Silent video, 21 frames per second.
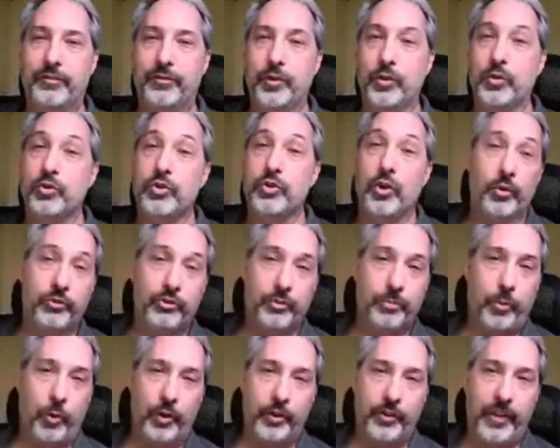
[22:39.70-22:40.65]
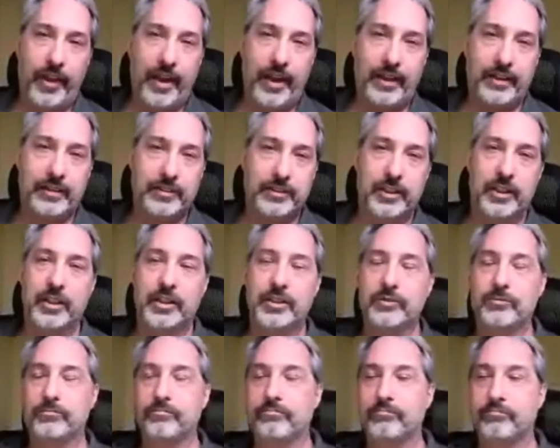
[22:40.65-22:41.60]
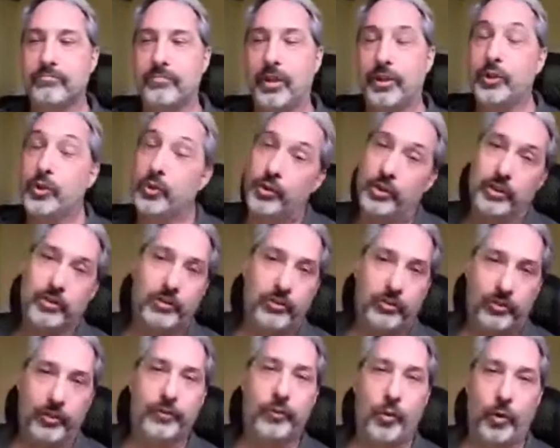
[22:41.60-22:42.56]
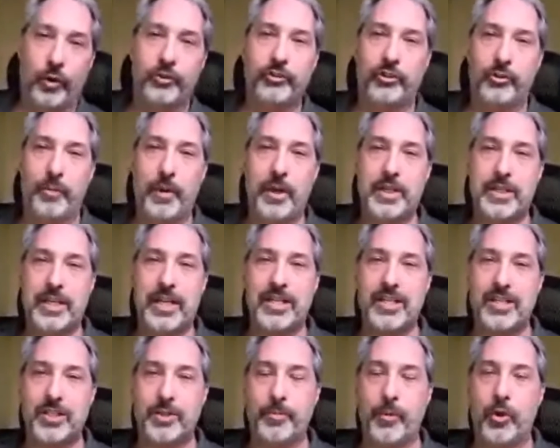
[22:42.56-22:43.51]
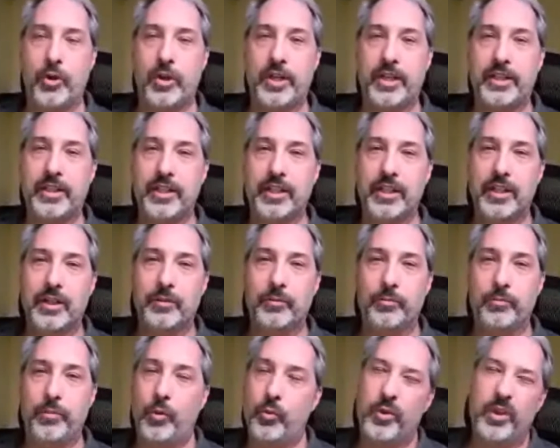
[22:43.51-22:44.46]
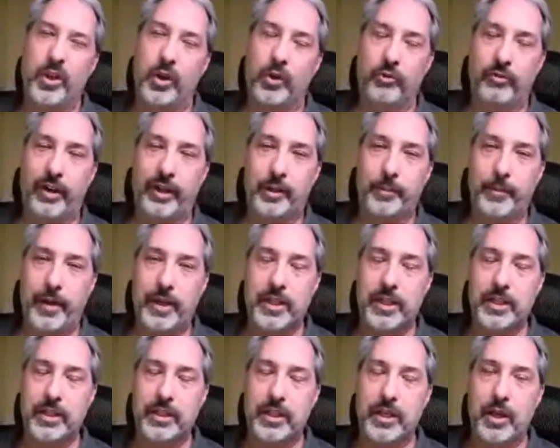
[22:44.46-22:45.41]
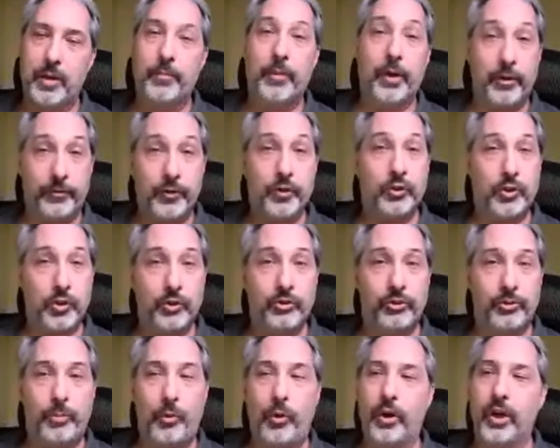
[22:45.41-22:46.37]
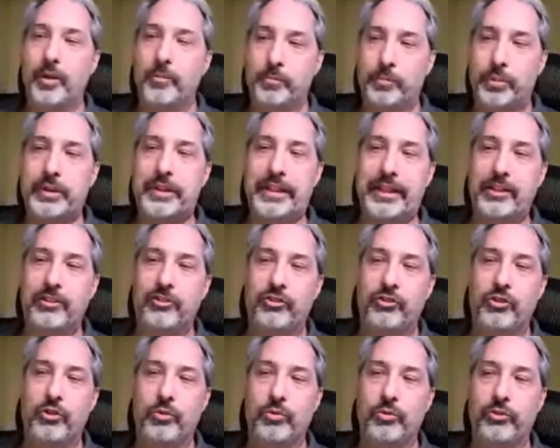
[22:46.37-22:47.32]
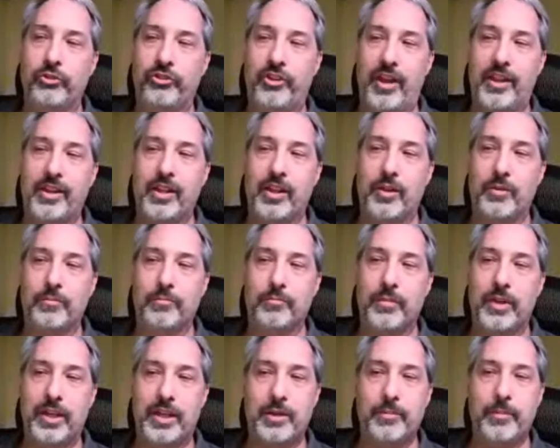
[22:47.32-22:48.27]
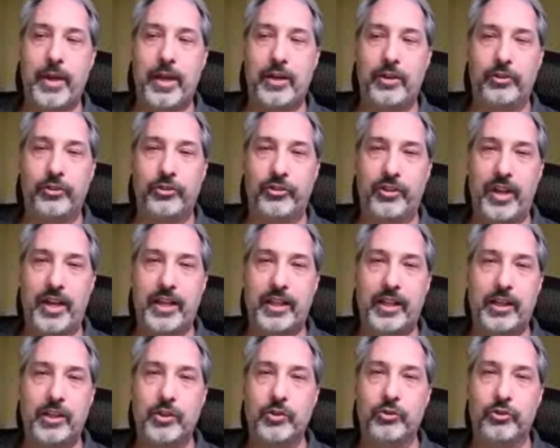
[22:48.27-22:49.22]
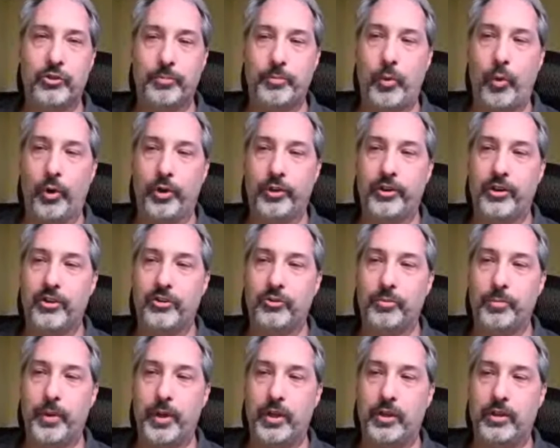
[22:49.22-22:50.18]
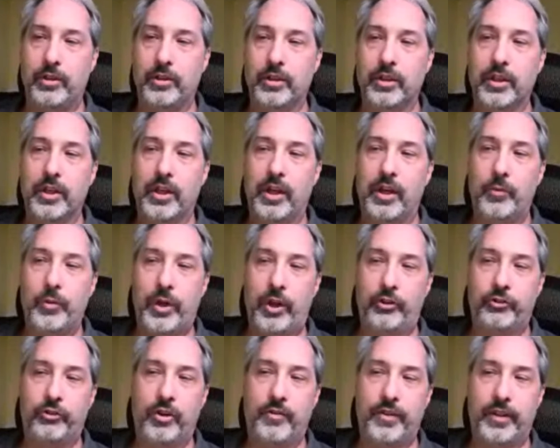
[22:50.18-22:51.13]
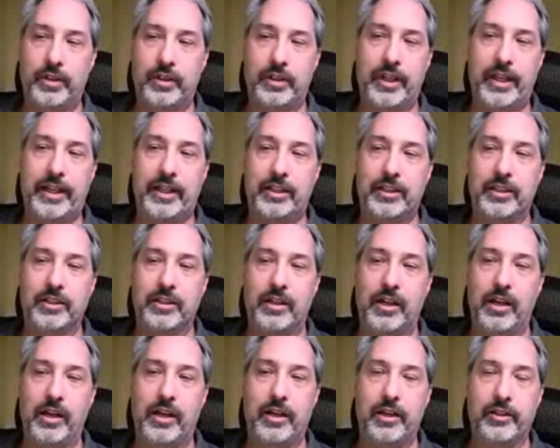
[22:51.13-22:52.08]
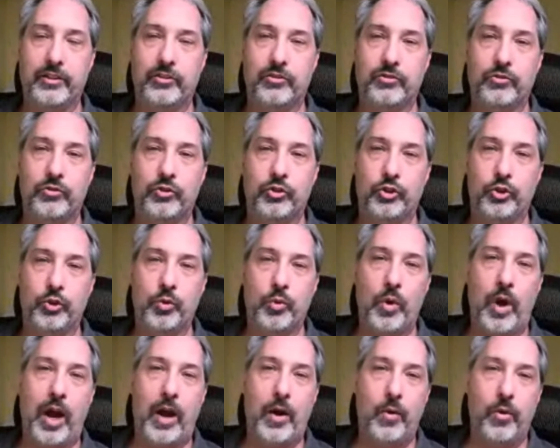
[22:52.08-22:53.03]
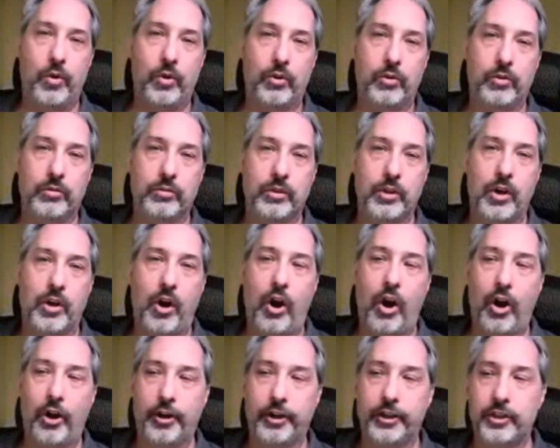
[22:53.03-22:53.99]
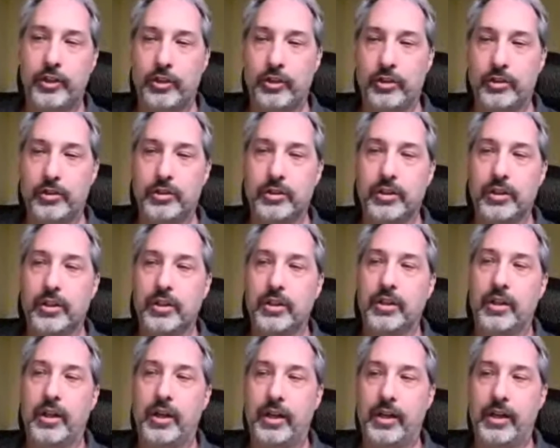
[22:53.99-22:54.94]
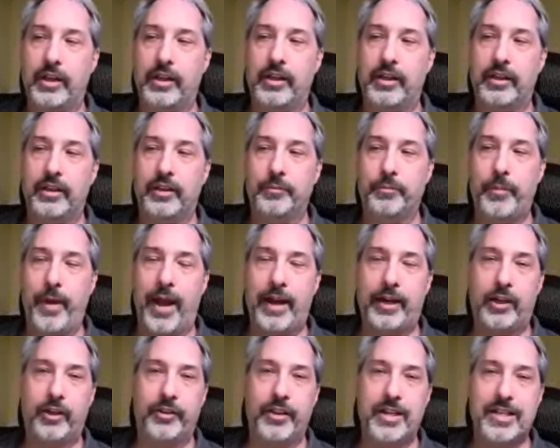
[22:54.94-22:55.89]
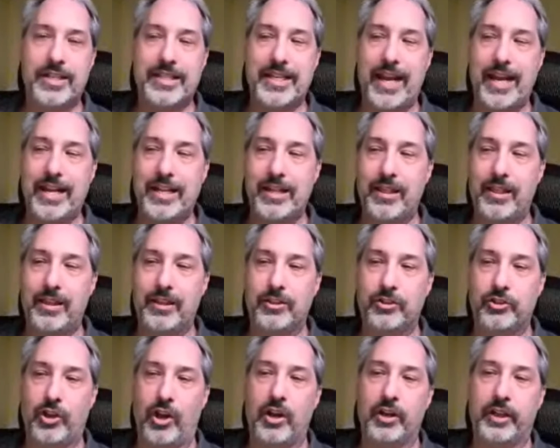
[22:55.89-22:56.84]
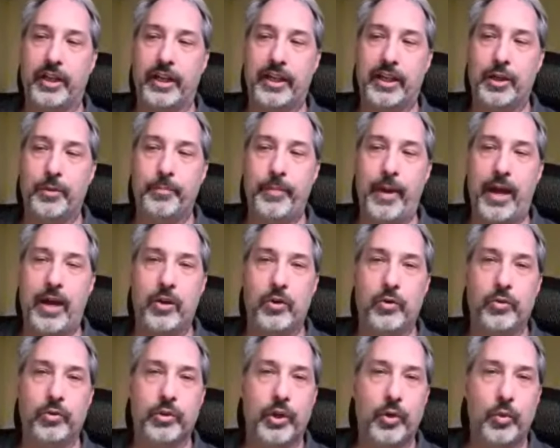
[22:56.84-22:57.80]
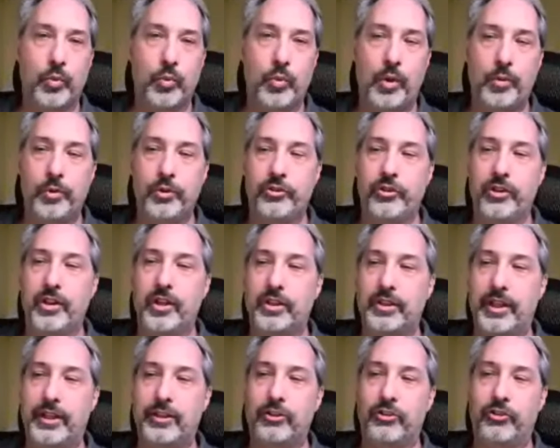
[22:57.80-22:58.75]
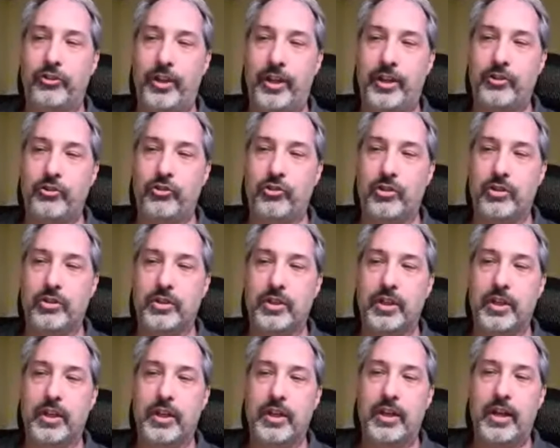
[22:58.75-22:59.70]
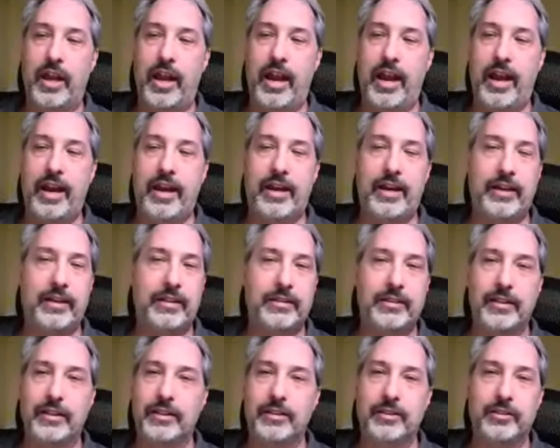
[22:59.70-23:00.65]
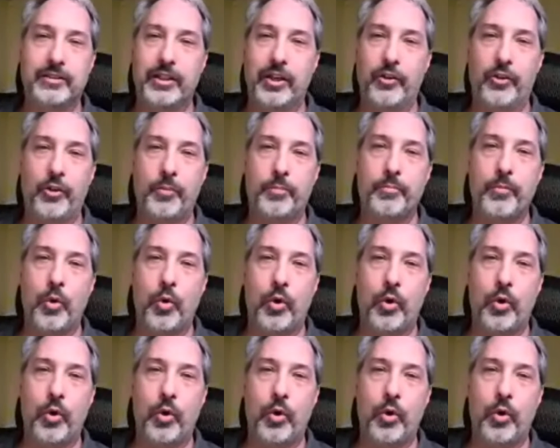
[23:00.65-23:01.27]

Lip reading: if you don't support that, you can, of course, submit testimony, but we don't recommend it. But if you do support it, please do send them emails saying that you support this bill. We also have a link to our article back on the 10th talking about what was in the legislation. And, the